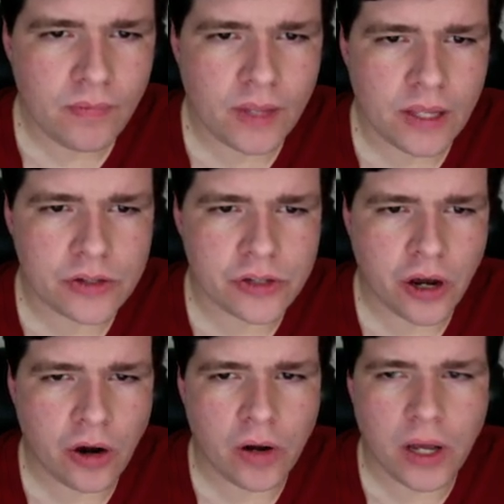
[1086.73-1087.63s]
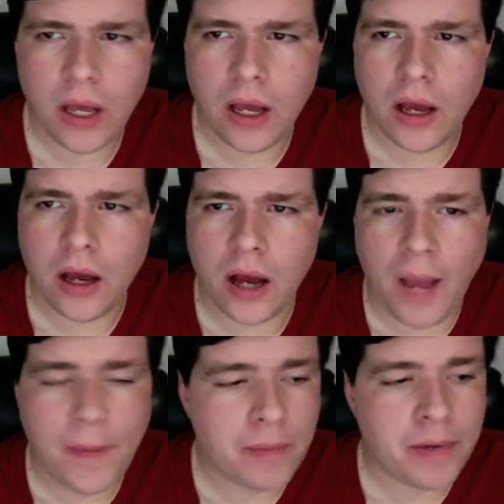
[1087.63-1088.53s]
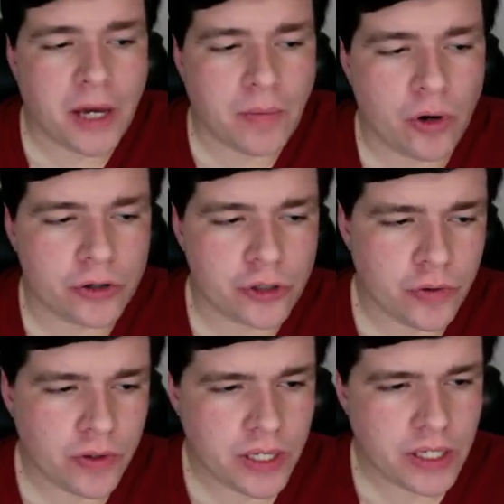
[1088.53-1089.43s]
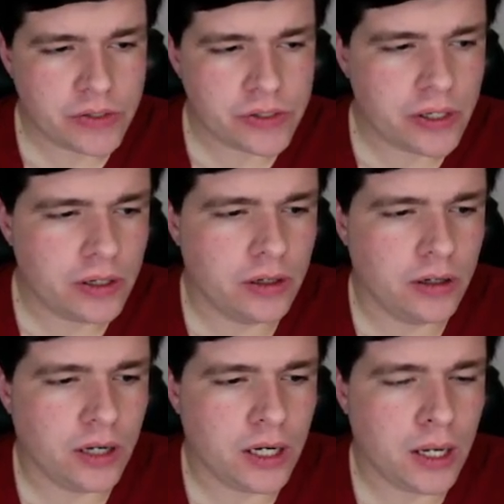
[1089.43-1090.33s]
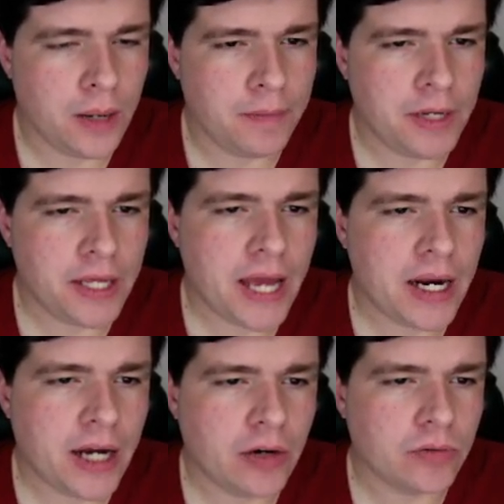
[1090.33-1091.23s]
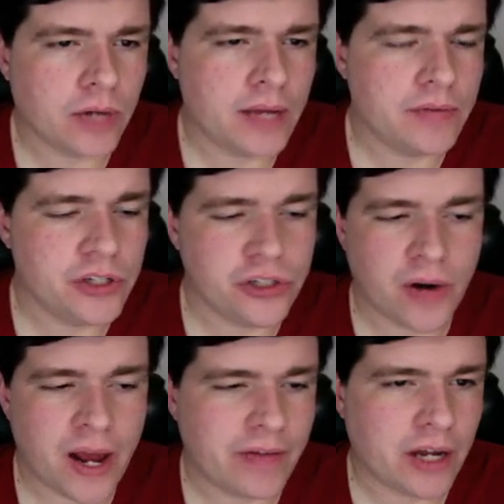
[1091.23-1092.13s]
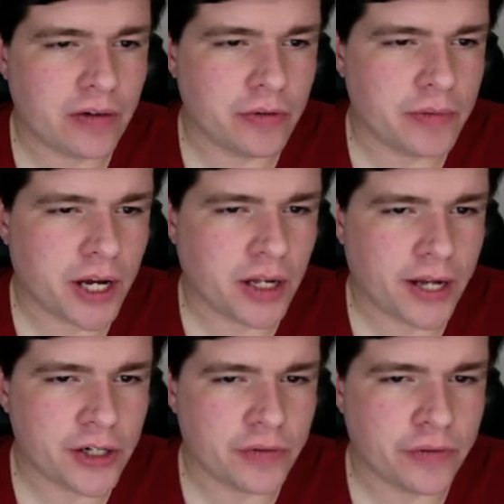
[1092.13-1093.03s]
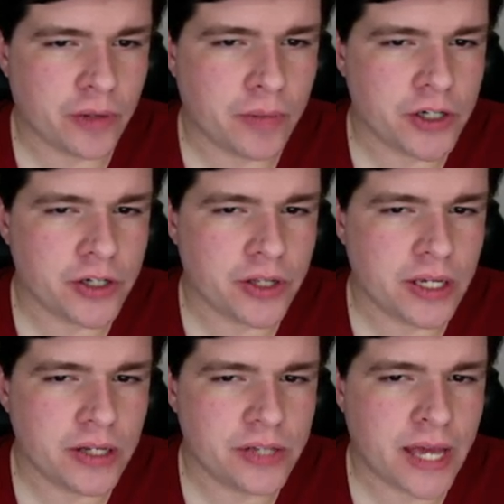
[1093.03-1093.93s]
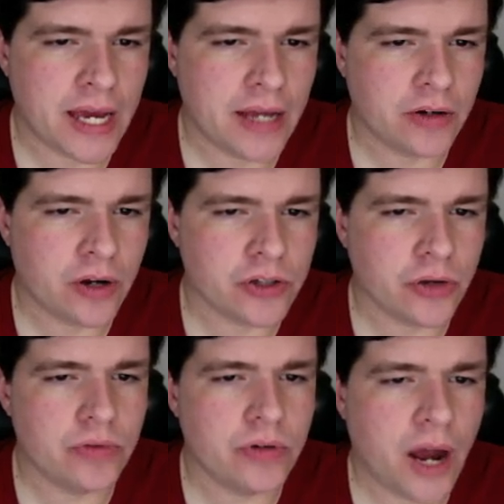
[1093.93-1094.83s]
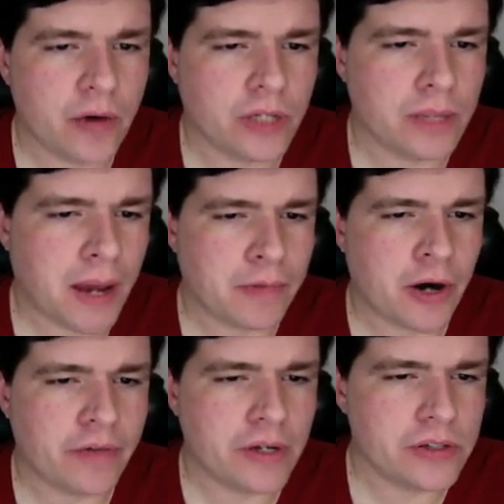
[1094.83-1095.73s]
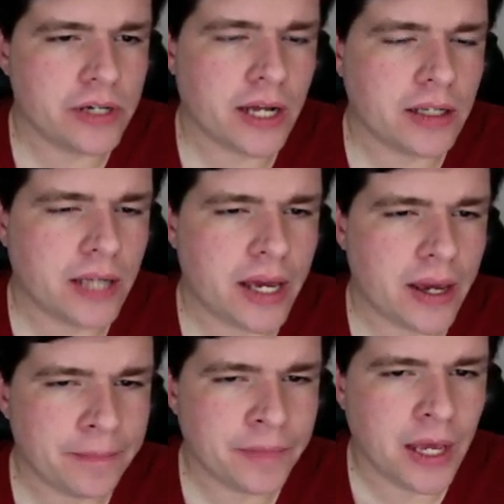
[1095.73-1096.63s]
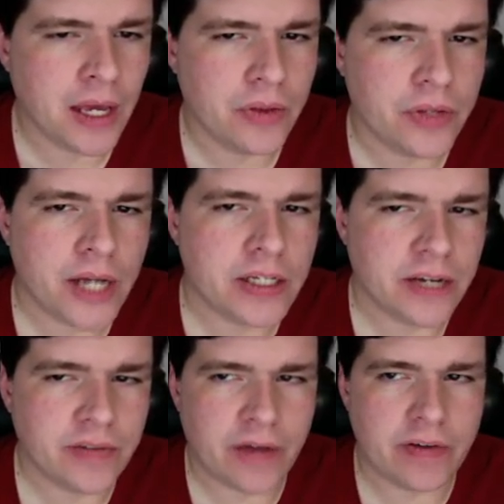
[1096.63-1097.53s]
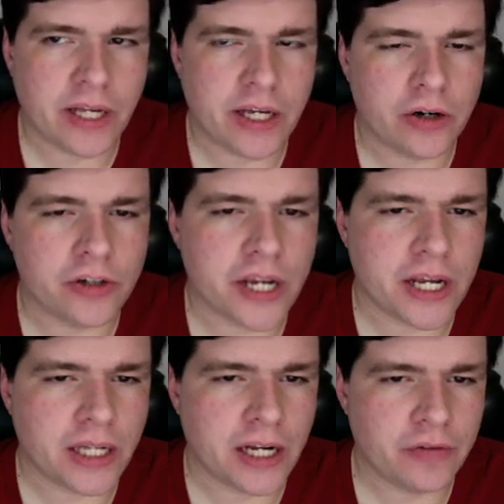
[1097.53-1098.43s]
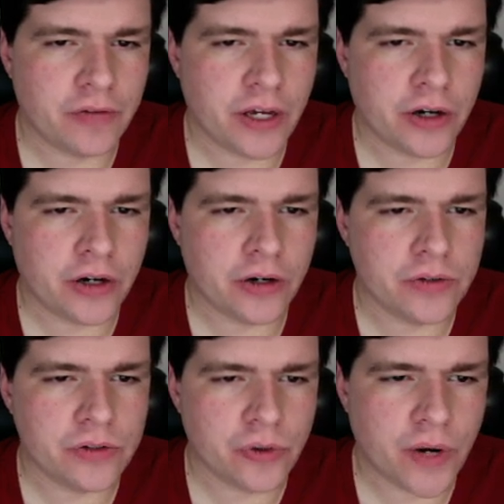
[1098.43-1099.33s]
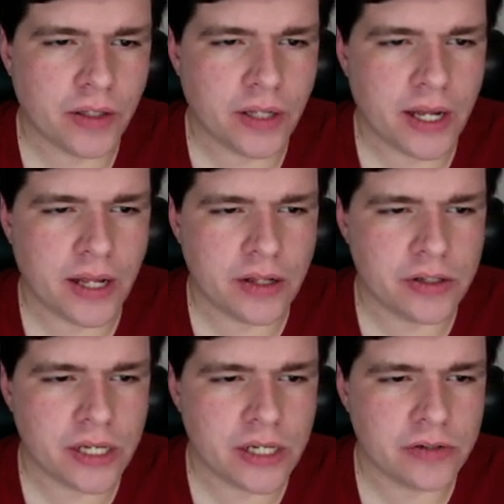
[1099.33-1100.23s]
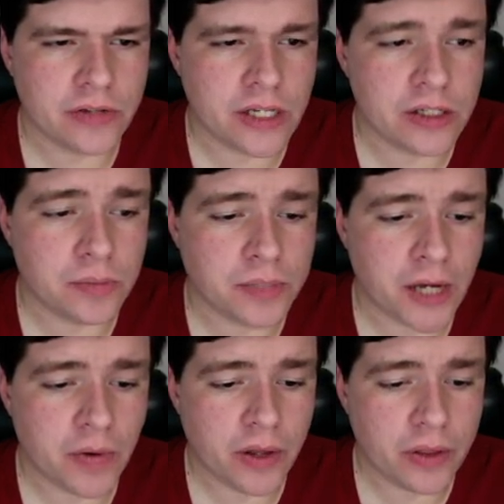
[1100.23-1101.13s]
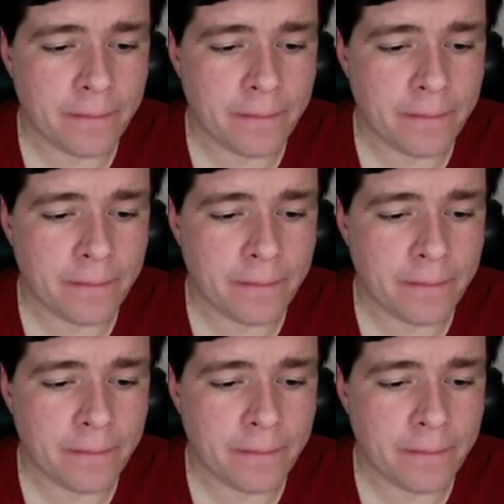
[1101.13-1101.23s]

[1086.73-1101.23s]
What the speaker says: So I might pick up one or two of these. But again, I just don't have a lot of room in my collection for a bunch of these, and they're also not really my preference. Like I like the idea of having like an articulated figure Zoid that's easy to play with,